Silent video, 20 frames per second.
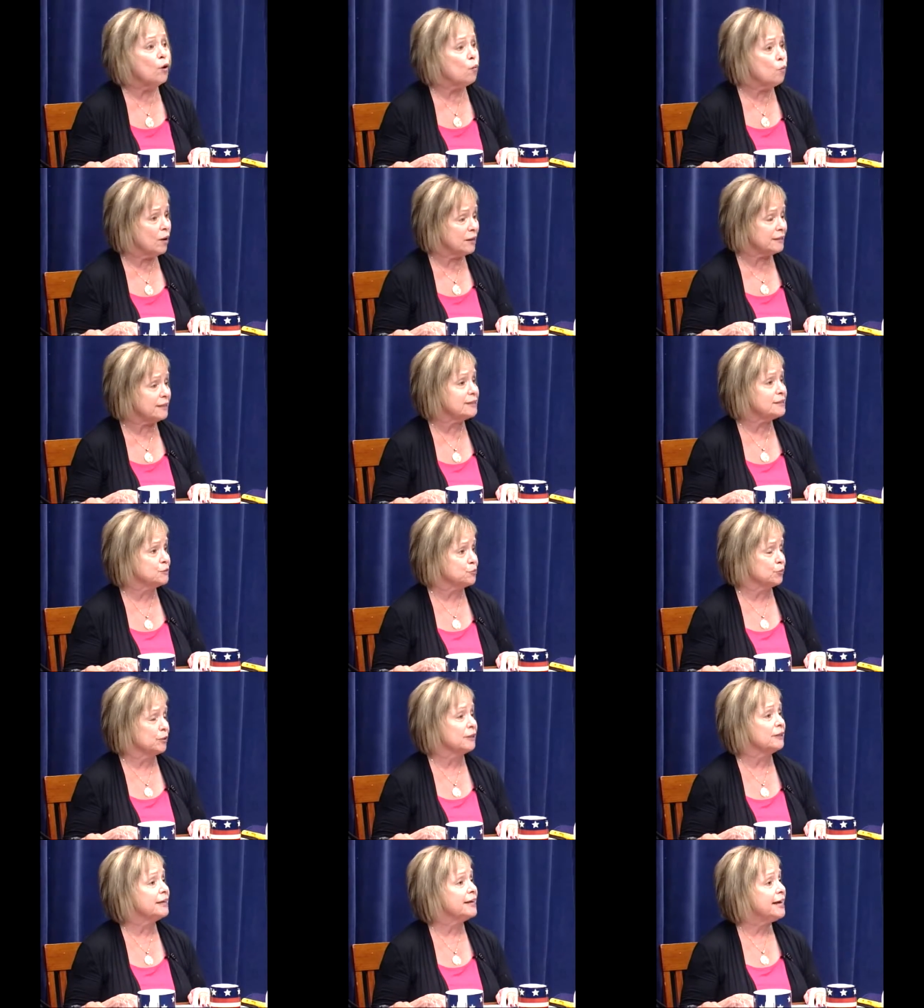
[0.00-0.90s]
what is
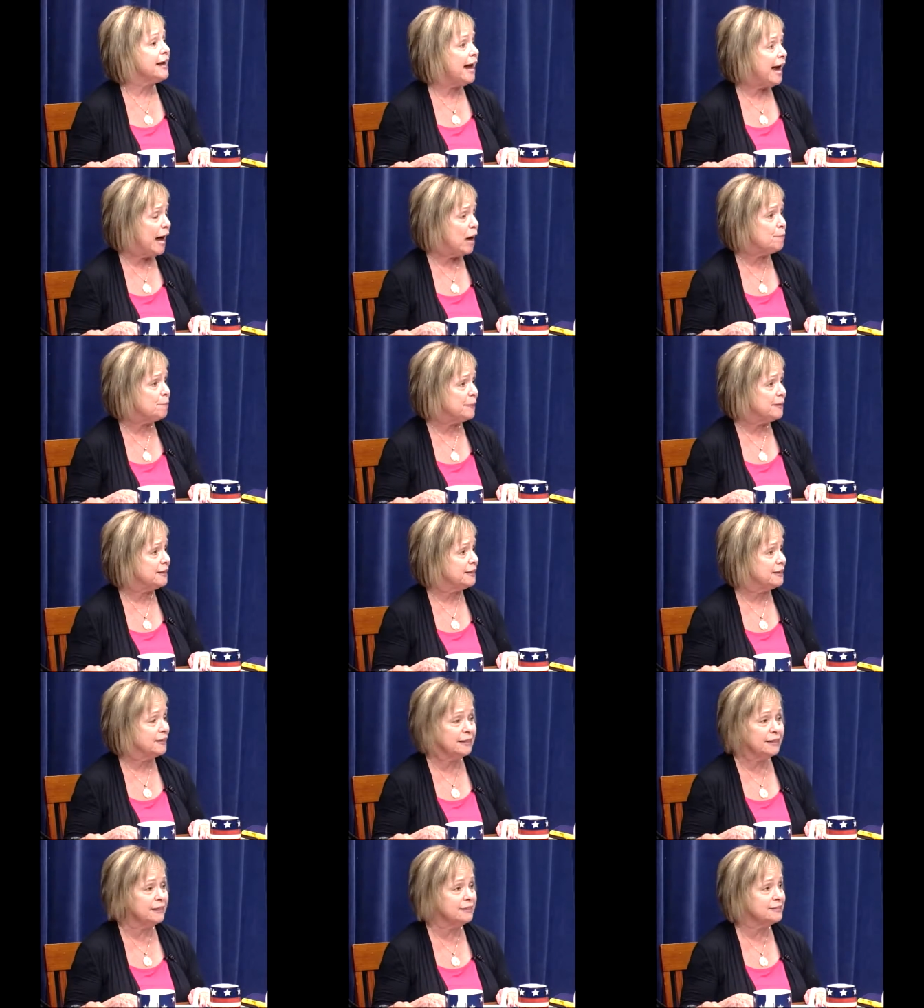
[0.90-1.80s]
really
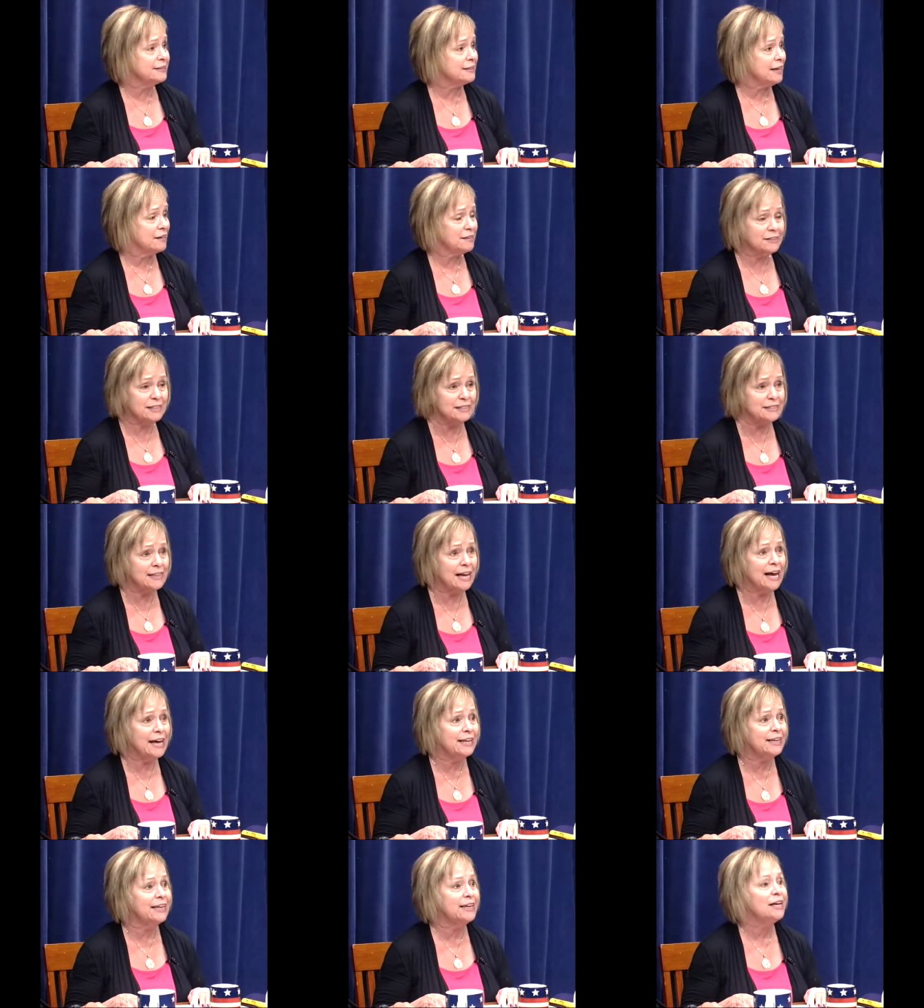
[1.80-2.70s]
happening in our
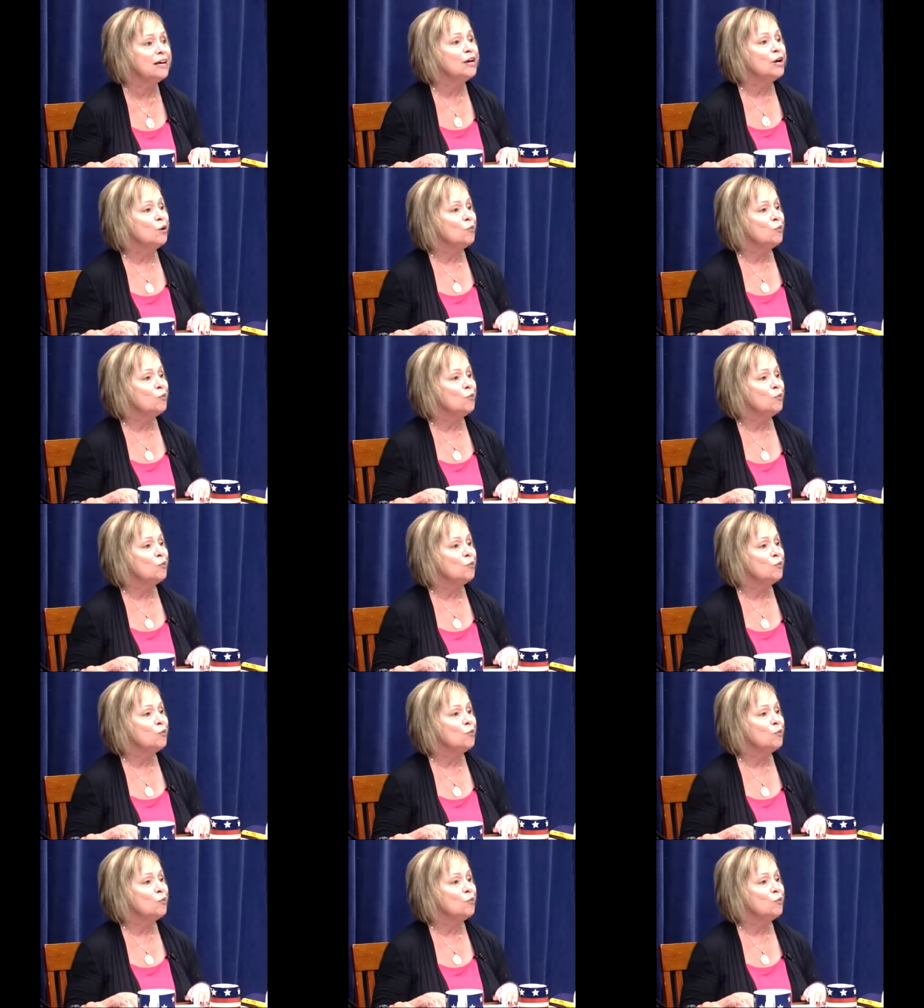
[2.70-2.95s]
society.